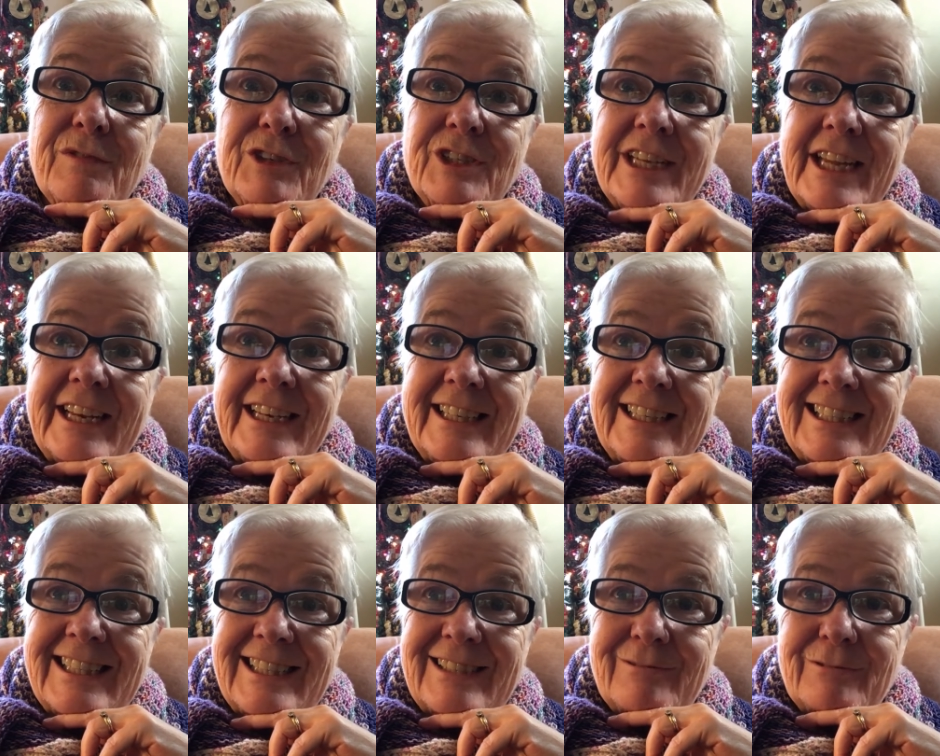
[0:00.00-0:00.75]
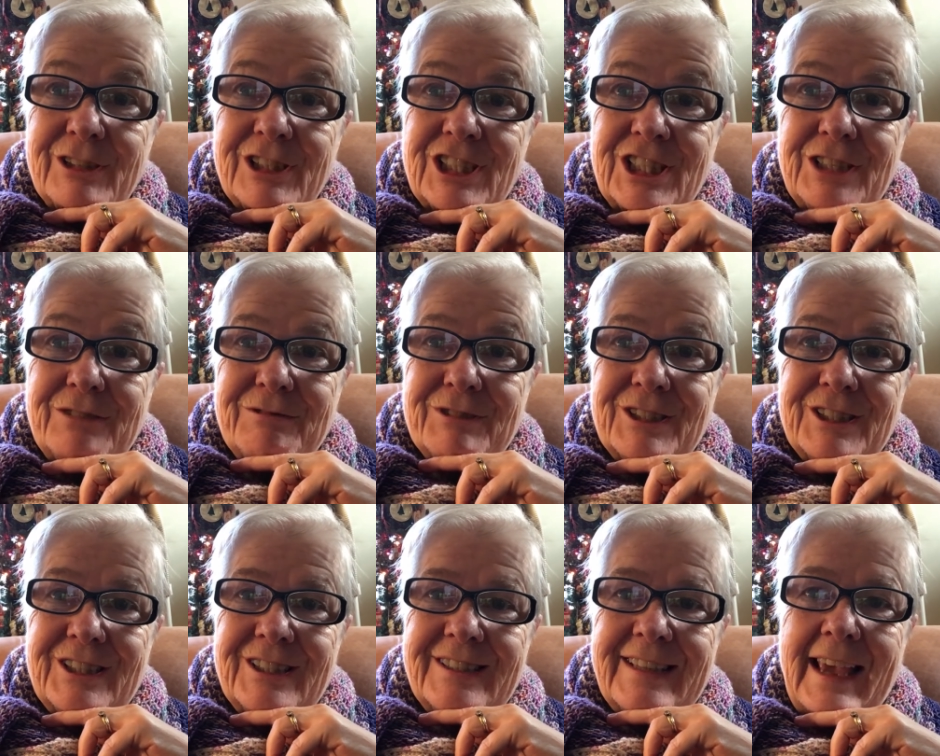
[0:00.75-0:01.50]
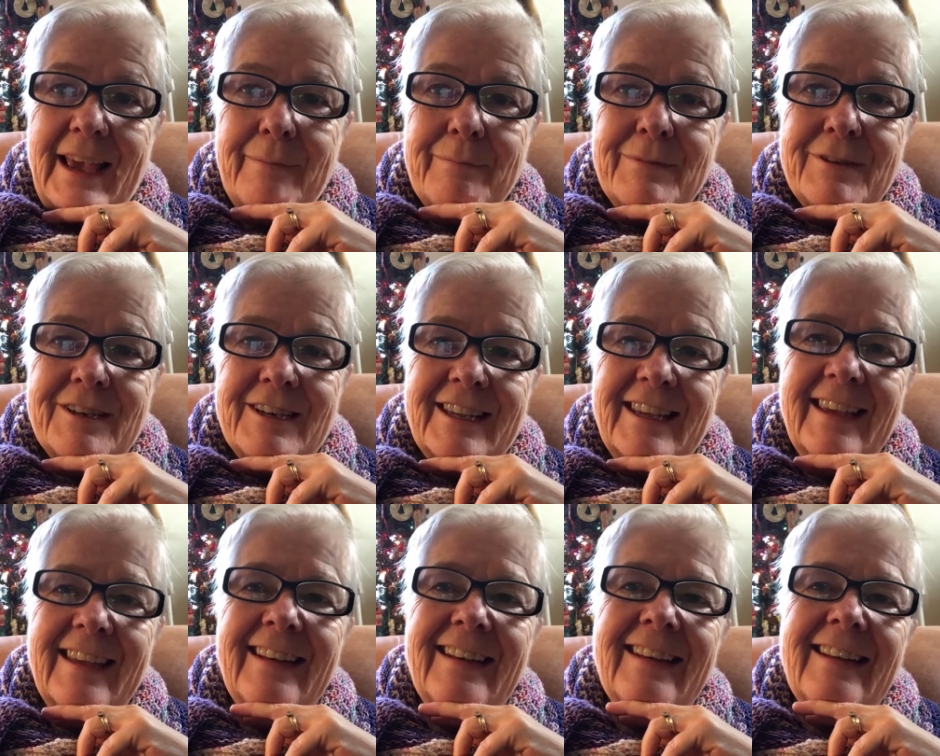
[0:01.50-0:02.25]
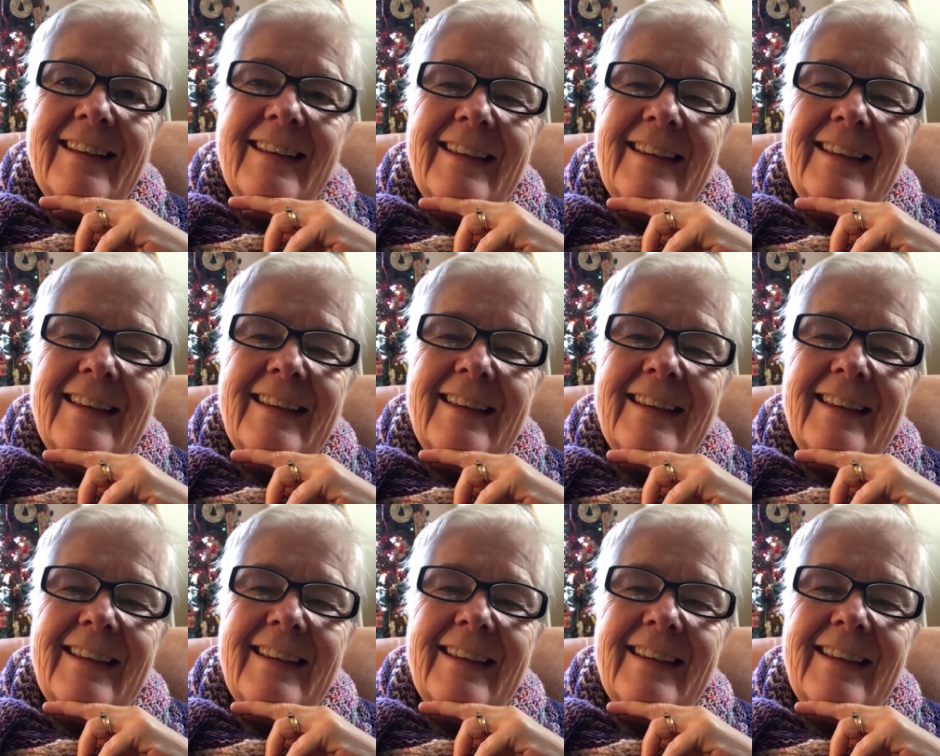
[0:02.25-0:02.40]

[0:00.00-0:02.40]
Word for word: for Dennis, which he was happy to get